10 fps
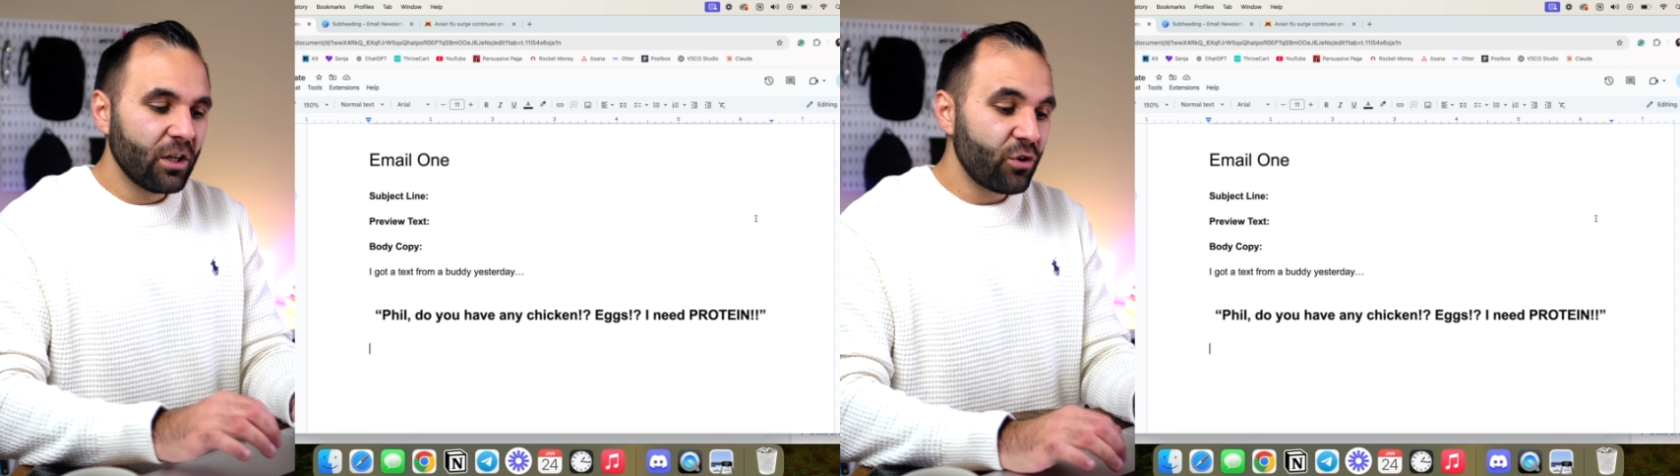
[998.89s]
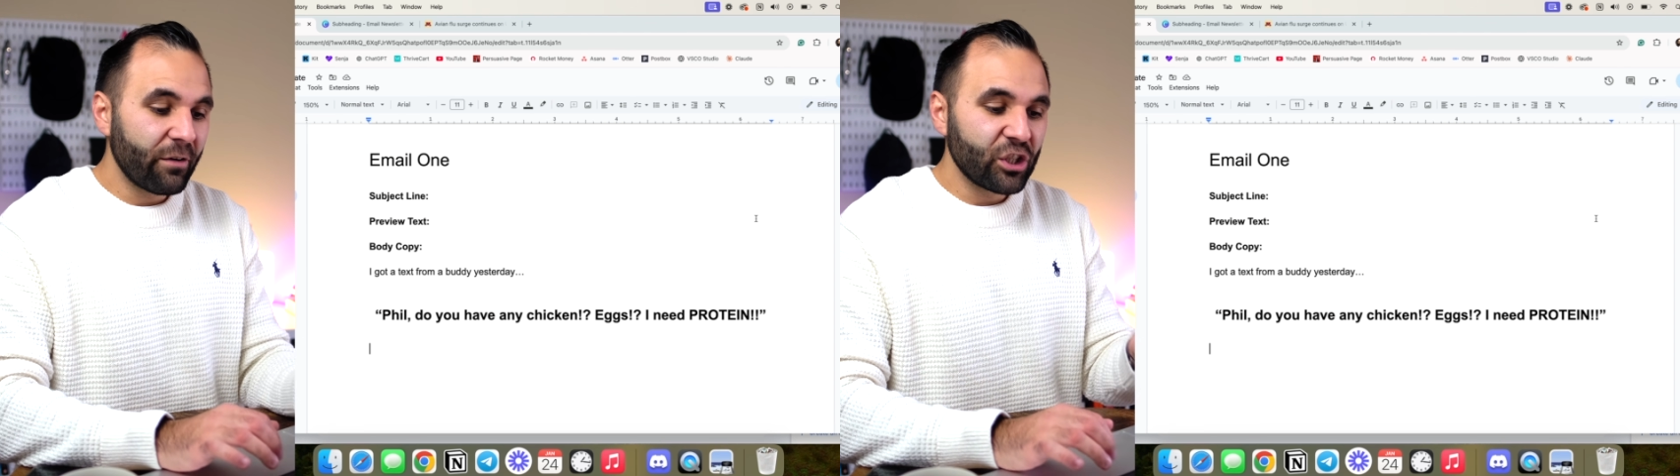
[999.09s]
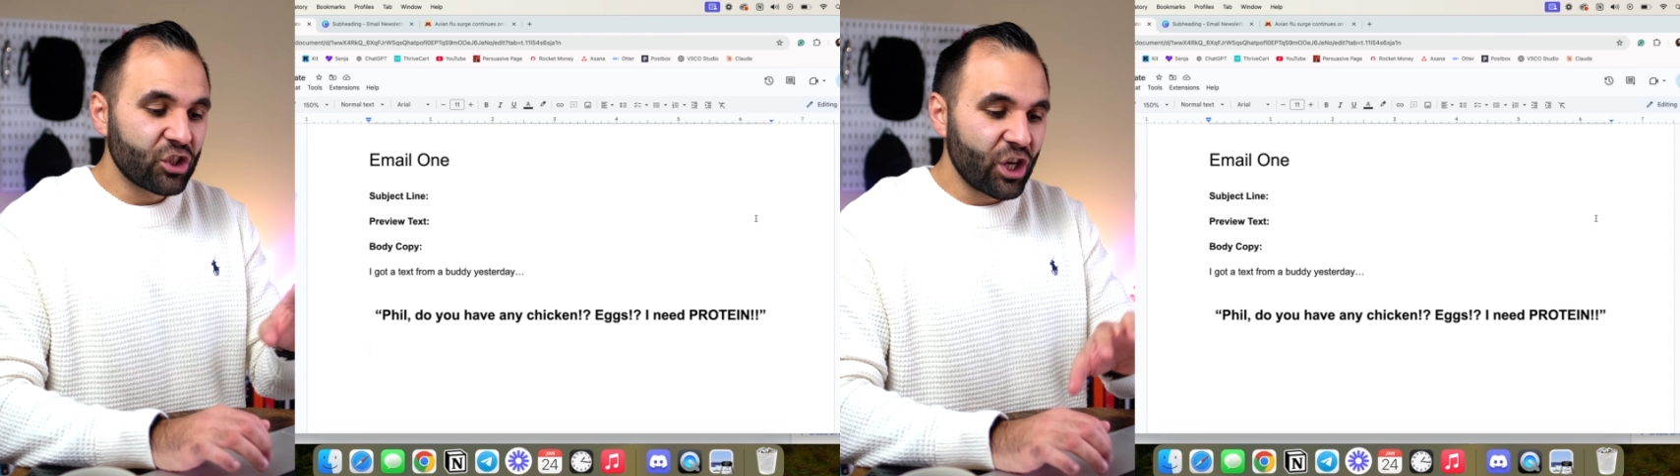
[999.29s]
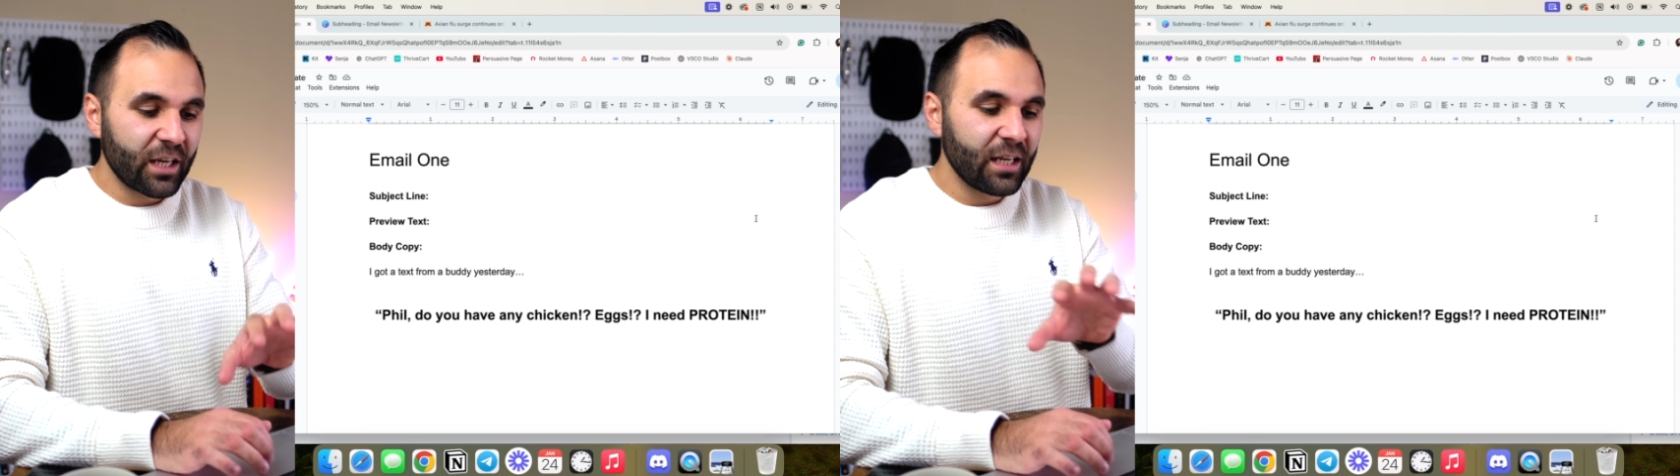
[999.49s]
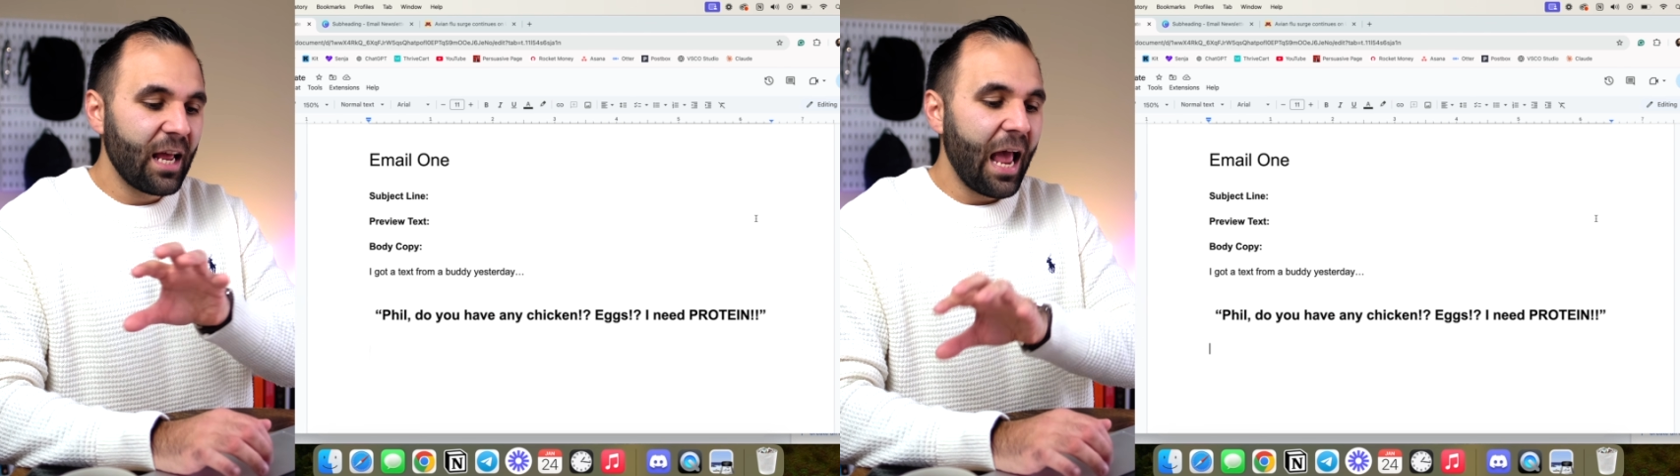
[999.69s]
Do you have any
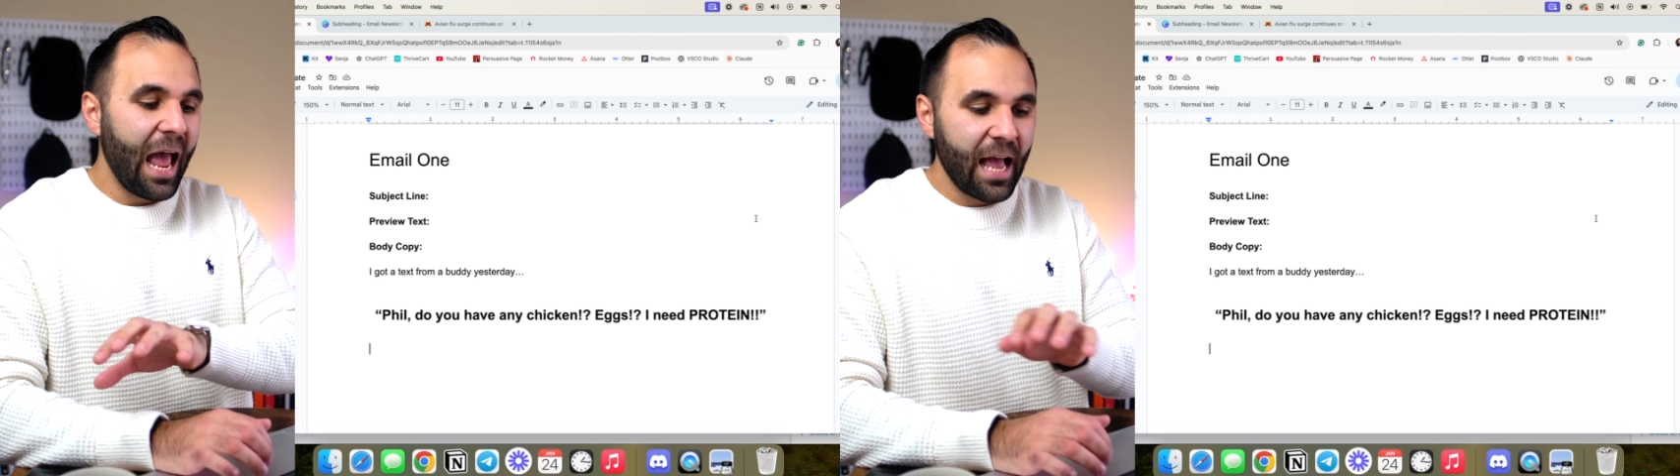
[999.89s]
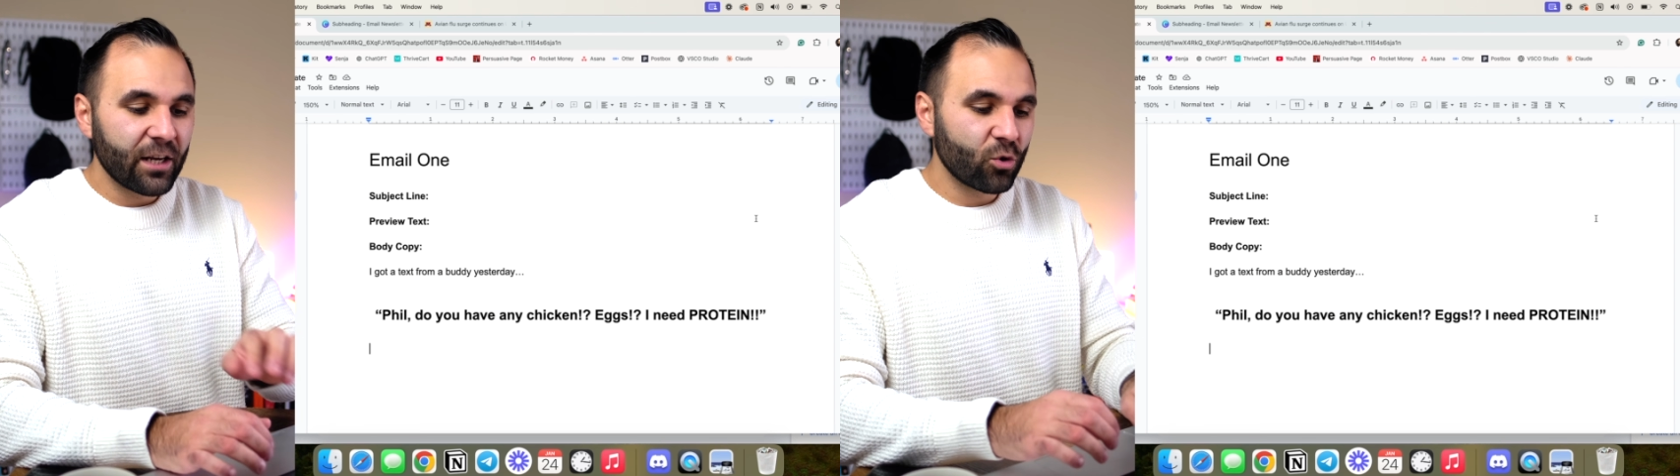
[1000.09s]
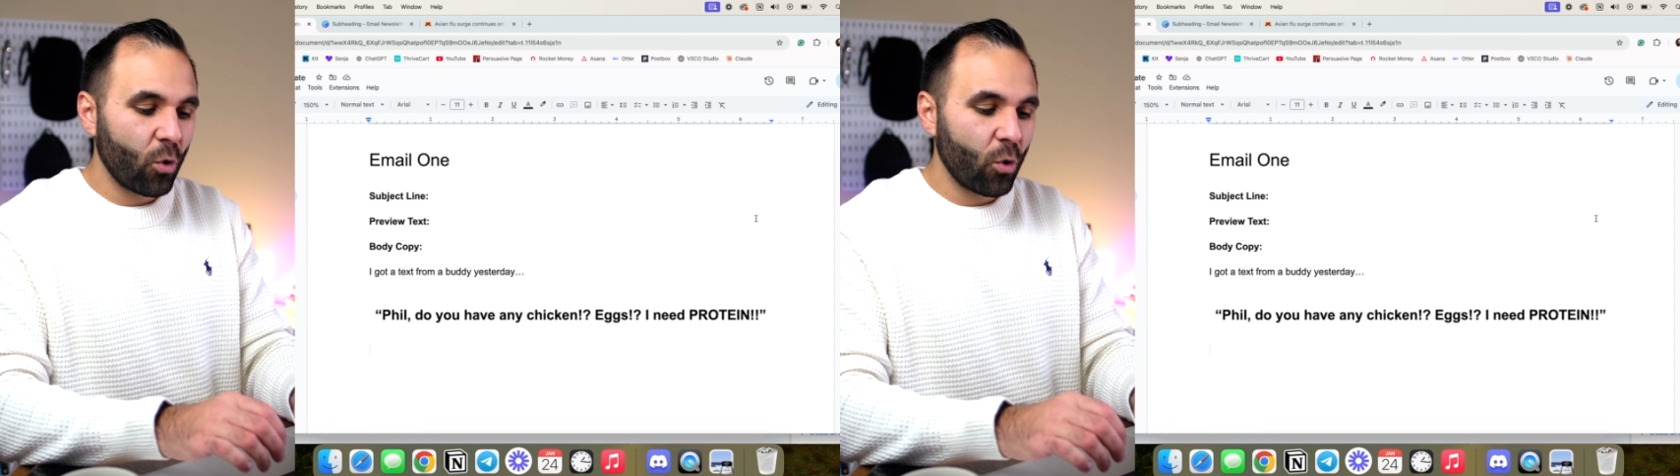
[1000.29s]
chicken, eggs,